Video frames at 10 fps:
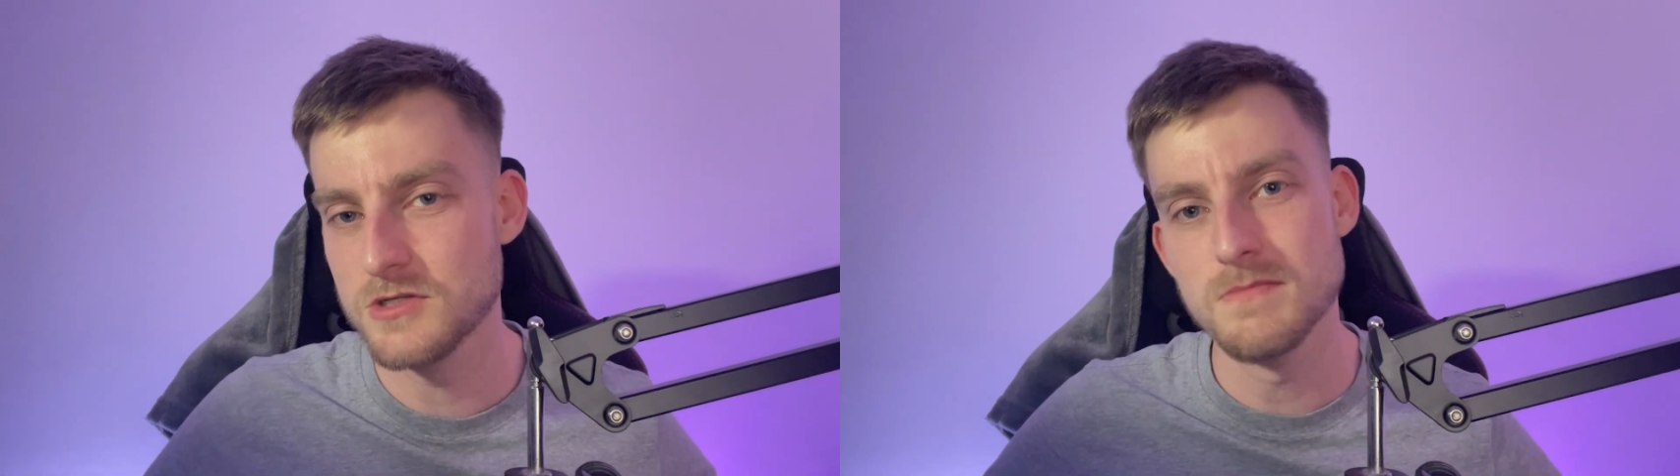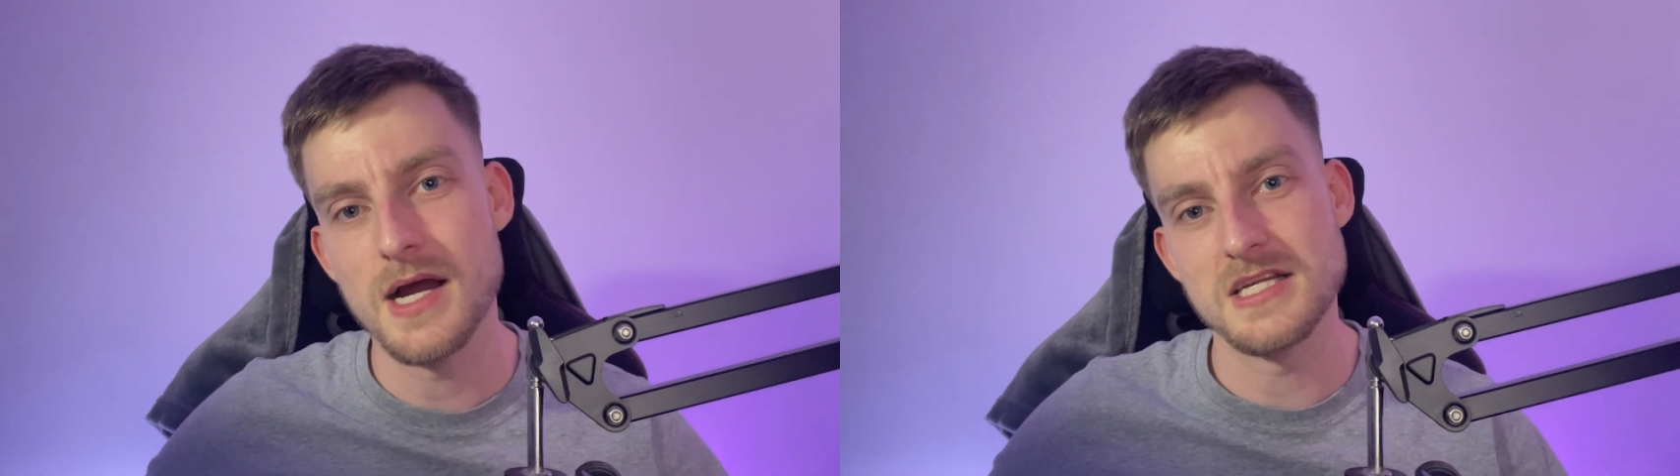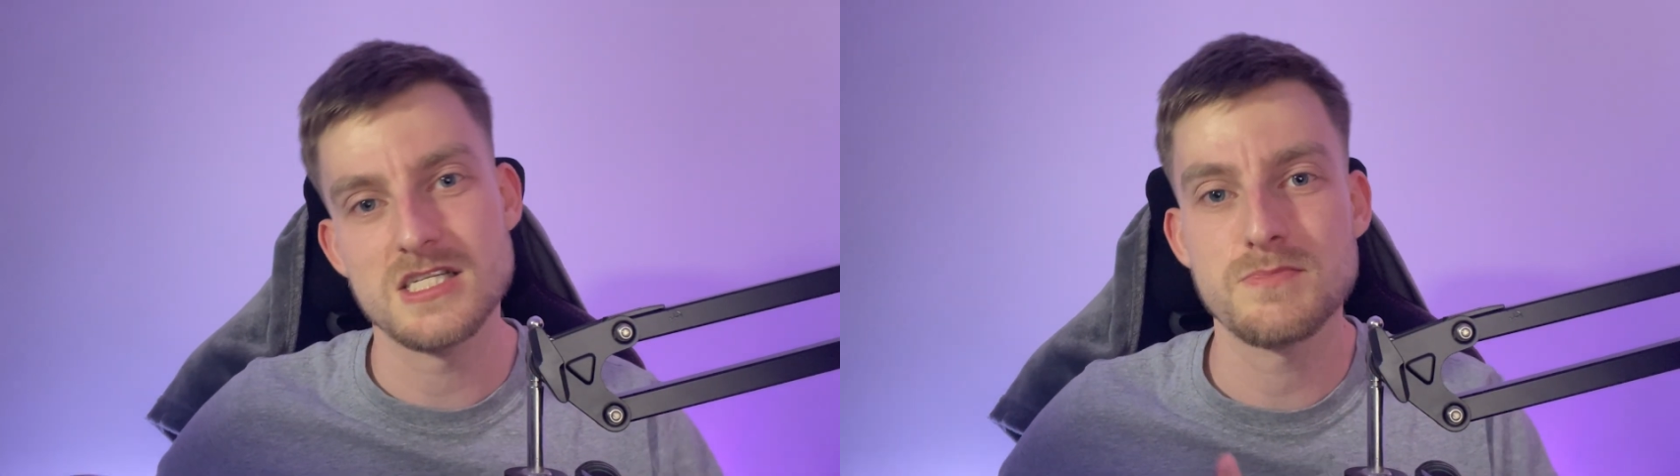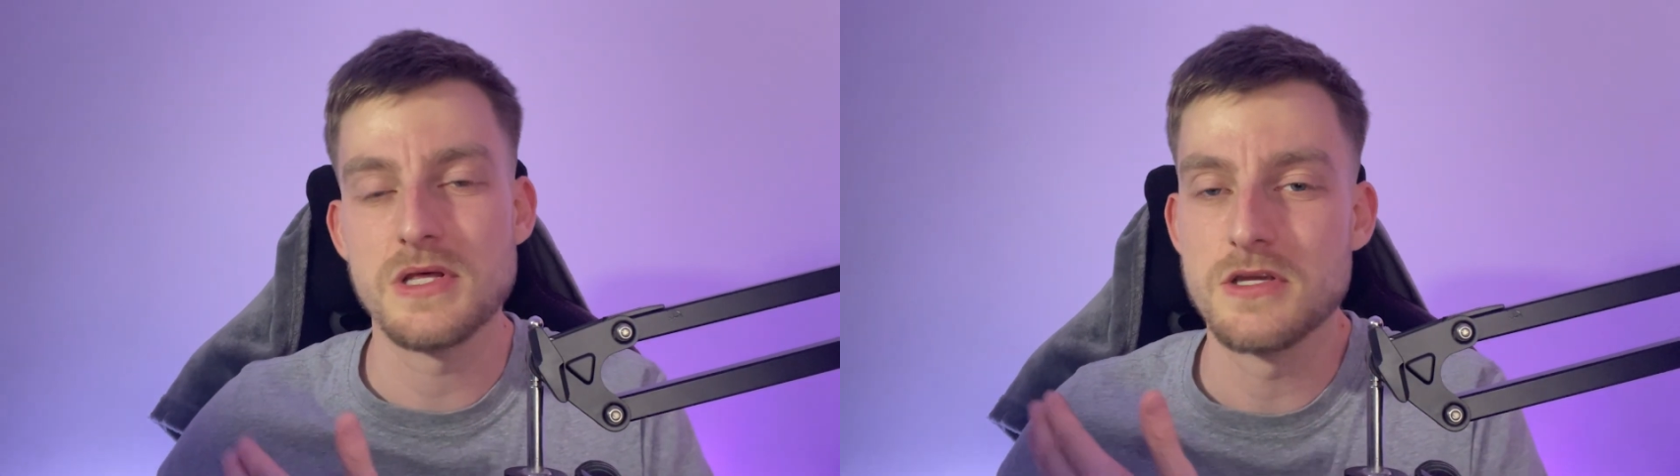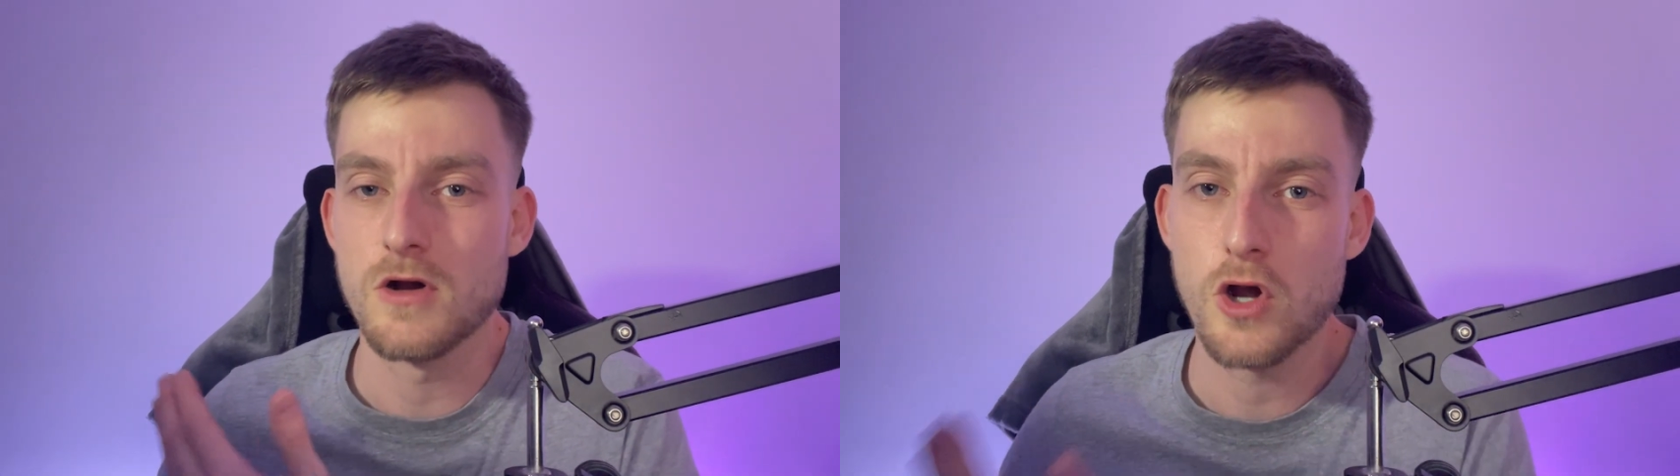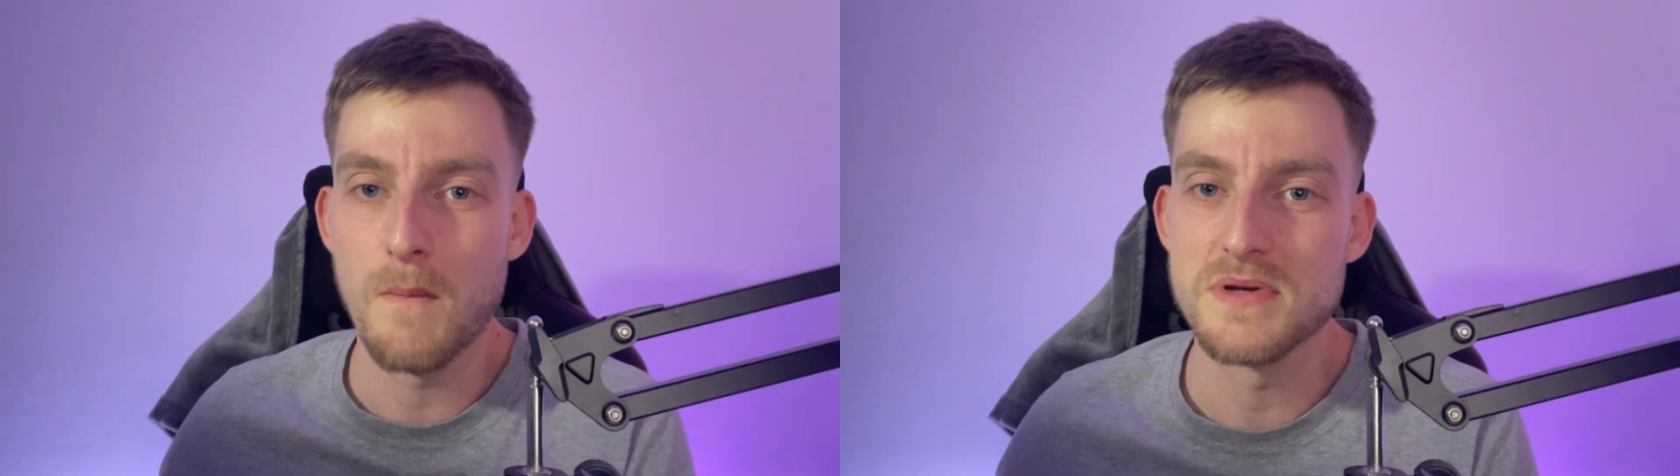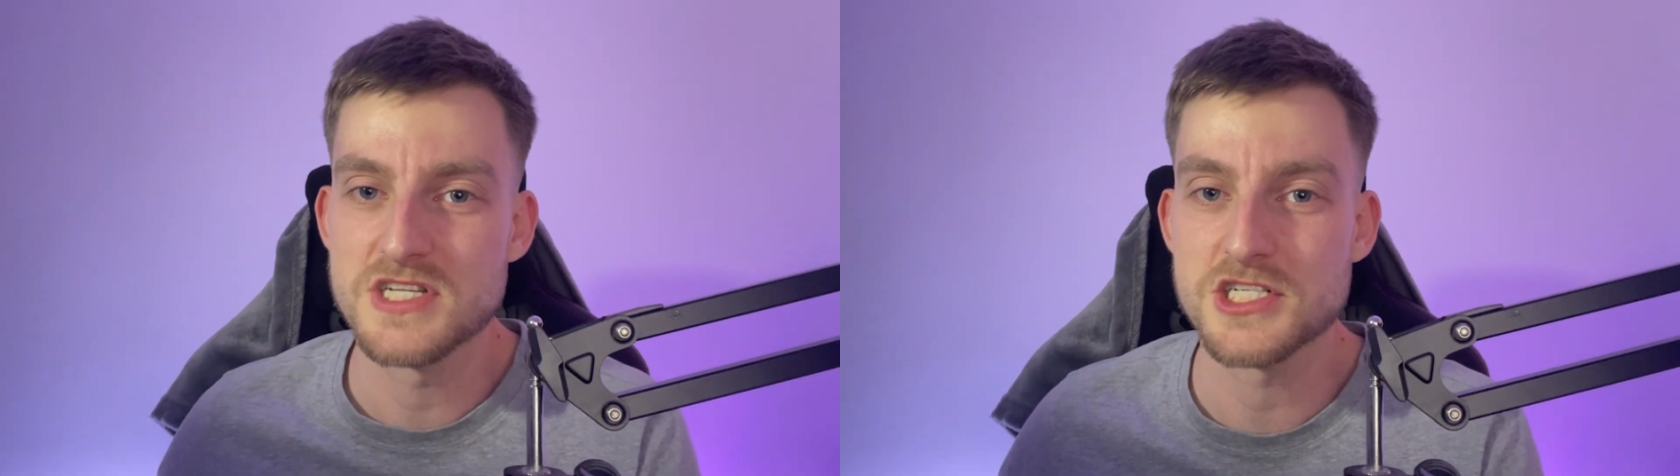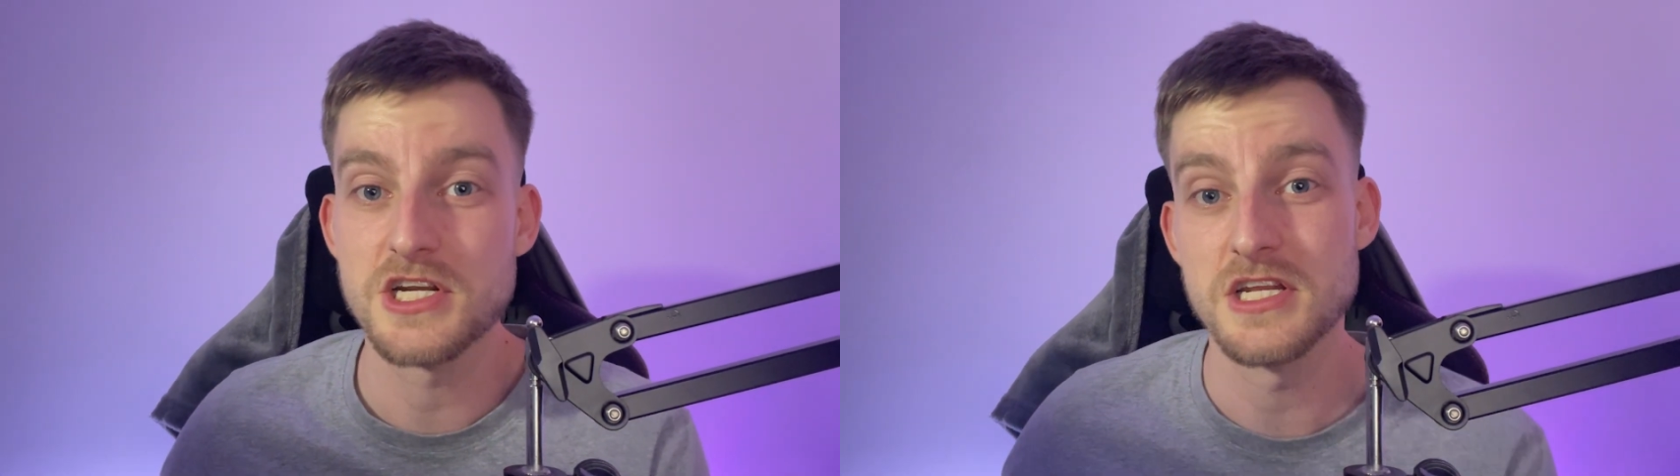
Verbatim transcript: You might split your composition